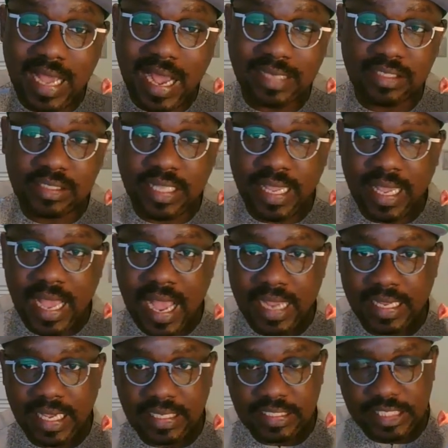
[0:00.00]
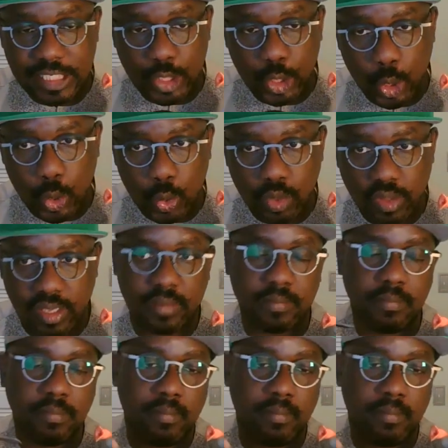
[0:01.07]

as they are getting older